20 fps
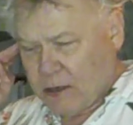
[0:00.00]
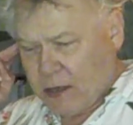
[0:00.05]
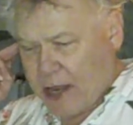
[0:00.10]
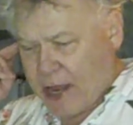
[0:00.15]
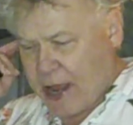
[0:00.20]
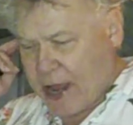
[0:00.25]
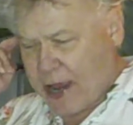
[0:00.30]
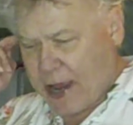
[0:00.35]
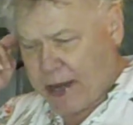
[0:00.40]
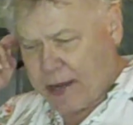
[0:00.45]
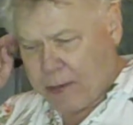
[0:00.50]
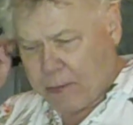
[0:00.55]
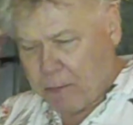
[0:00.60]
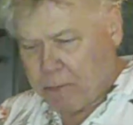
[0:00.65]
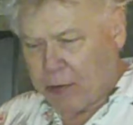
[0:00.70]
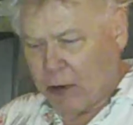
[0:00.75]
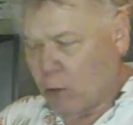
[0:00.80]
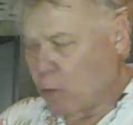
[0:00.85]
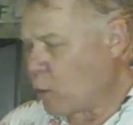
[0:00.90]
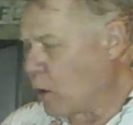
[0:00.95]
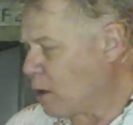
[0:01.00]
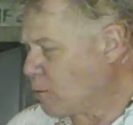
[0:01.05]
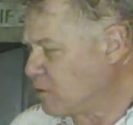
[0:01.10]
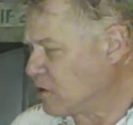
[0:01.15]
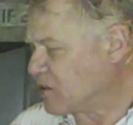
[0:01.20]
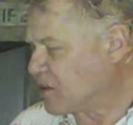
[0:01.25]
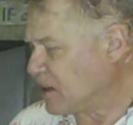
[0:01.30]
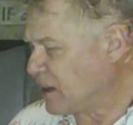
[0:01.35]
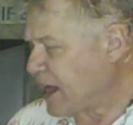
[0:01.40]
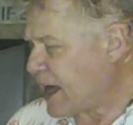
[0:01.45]
but what
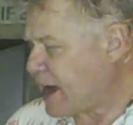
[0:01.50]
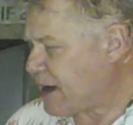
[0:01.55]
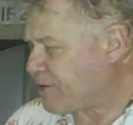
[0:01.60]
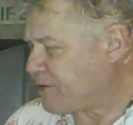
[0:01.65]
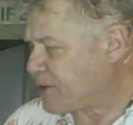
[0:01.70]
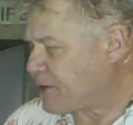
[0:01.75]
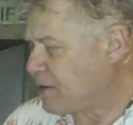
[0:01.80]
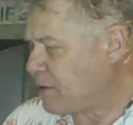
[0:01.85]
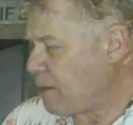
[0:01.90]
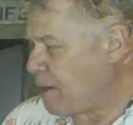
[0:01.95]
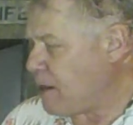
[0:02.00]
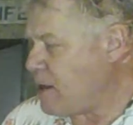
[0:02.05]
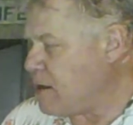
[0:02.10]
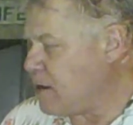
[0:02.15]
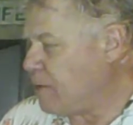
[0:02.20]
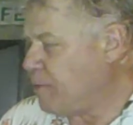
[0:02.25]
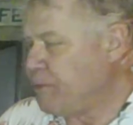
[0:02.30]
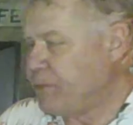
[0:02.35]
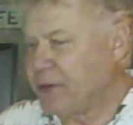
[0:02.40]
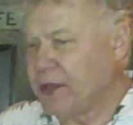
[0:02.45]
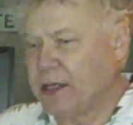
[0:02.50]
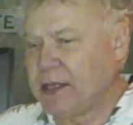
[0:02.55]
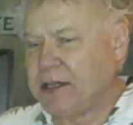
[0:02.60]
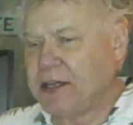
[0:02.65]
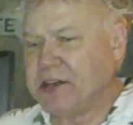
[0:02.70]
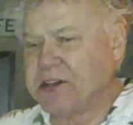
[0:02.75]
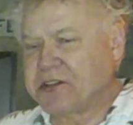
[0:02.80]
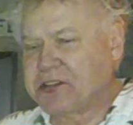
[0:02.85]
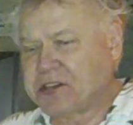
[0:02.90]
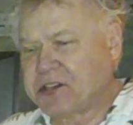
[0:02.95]
was left
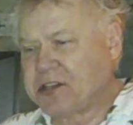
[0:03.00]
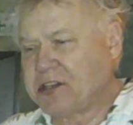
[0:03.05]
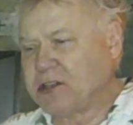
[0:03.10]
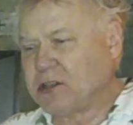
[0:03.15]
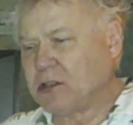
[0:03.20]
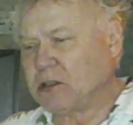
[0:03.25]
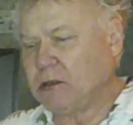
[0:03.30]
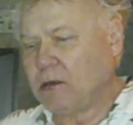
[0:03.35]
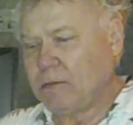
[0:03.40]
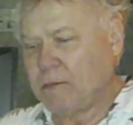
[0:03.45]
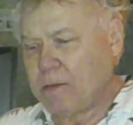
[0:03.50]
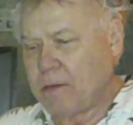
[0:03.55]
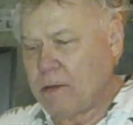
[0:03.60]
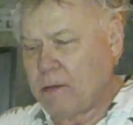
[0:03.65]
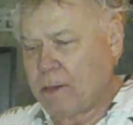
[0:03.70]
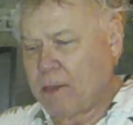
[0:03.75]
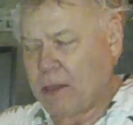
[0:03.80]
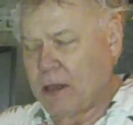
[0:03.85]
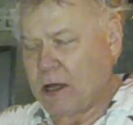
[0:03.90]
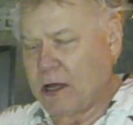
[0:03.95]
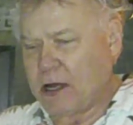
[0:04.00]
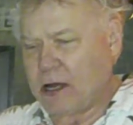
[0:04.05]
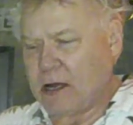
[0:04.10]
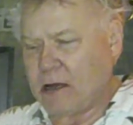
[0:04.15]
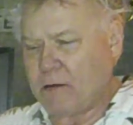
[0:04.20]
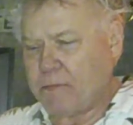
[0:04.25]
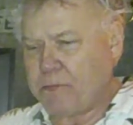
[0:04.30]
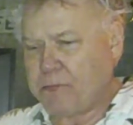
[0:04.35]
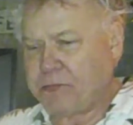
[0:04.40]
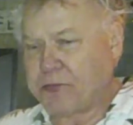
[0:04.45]
is still
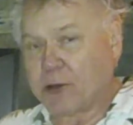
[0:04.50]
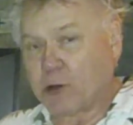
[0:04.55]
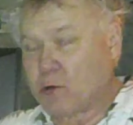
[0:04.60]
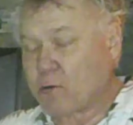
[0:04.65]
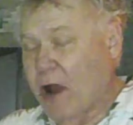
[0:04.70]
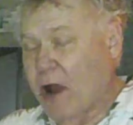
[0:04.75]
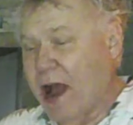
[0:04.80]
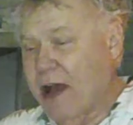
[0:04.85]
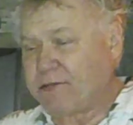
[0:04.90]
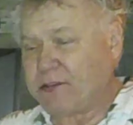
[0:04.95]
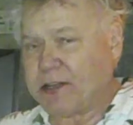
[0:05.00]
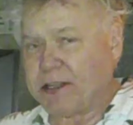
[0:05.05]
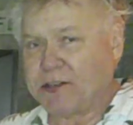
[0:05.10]
the gravity.